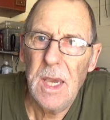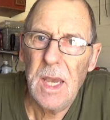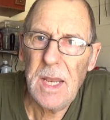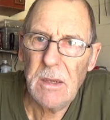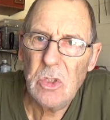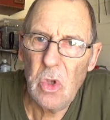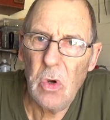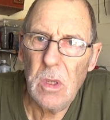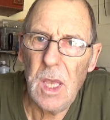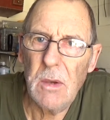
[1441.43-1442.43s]
And
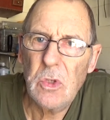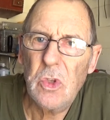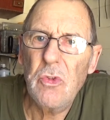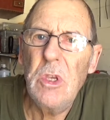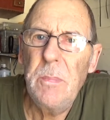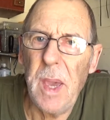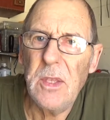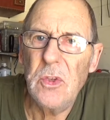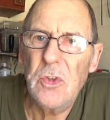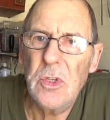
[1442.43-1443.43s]
that was
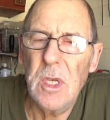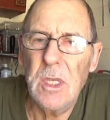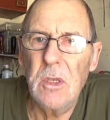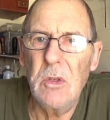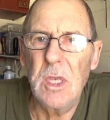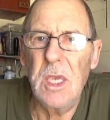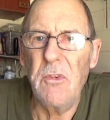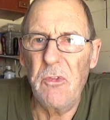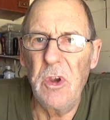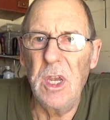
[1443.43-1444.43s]
3p, and you did get
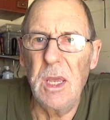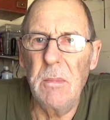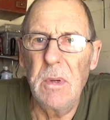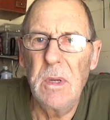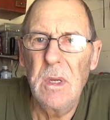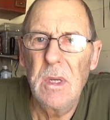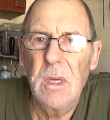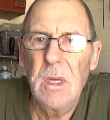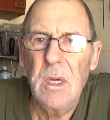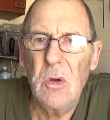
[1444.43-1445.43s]
3 of them
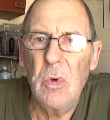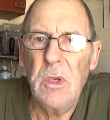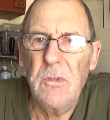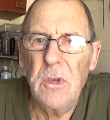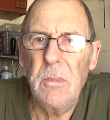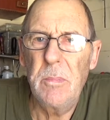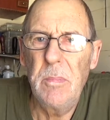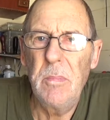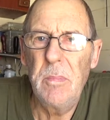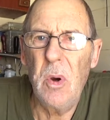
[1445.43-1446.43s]
a week for your
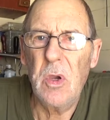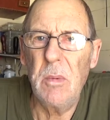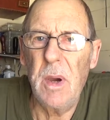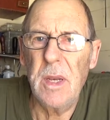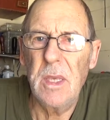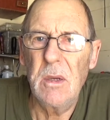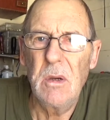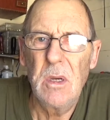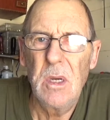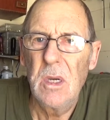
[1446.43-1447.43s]
pocket money,
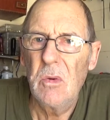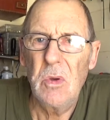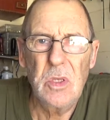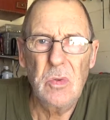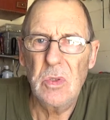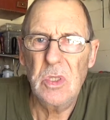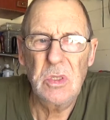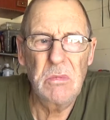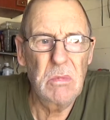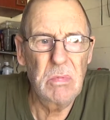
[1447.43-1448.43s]
which
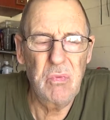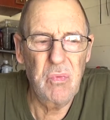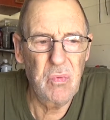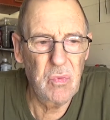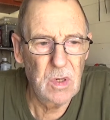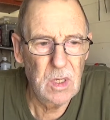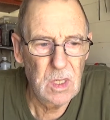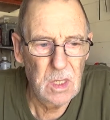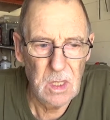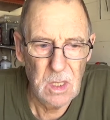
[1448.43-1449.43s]
was
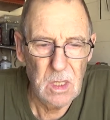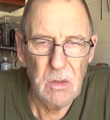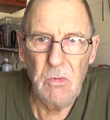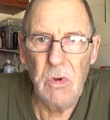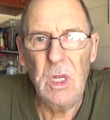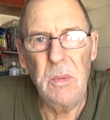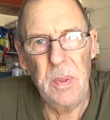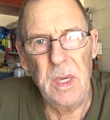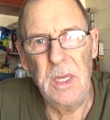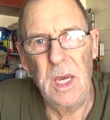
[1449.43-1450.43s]
really
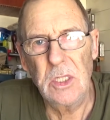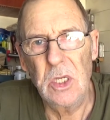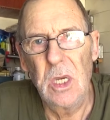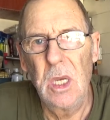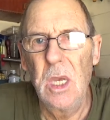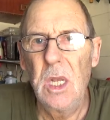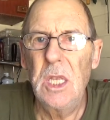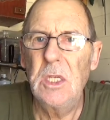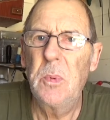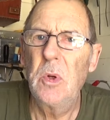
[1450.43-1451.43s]
peanuts.
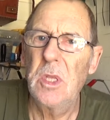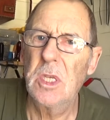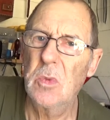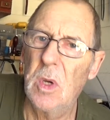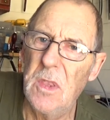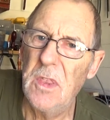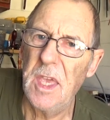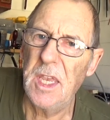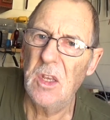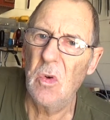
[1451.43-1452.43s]
Let's put it this way,
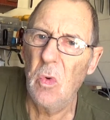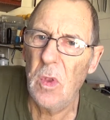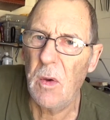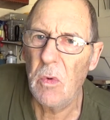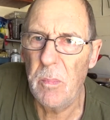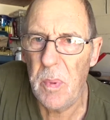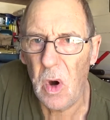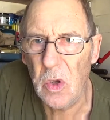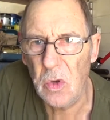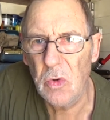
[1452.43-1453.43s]
then all that would
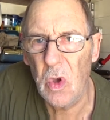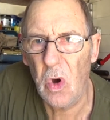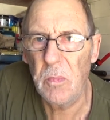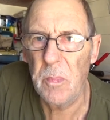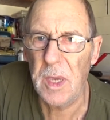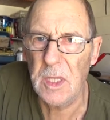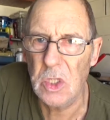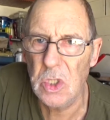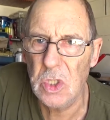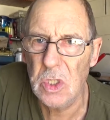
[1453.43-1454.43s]
buy you,
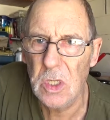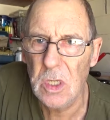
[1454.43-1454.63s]
9p,